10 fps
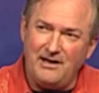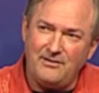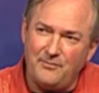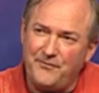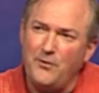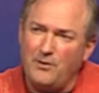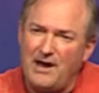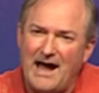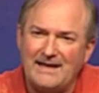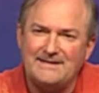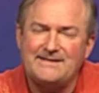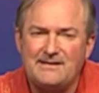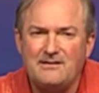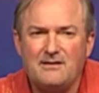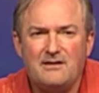the food lines
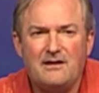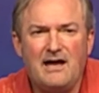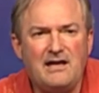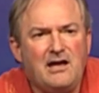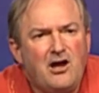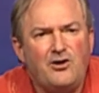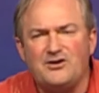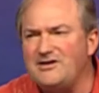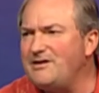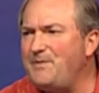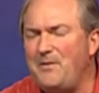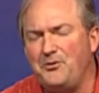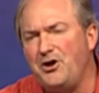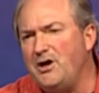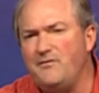and he goes, and the people
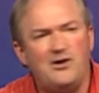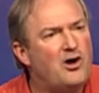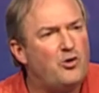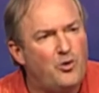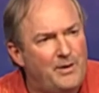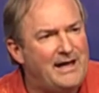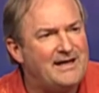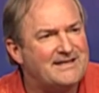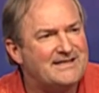don't even know who he is.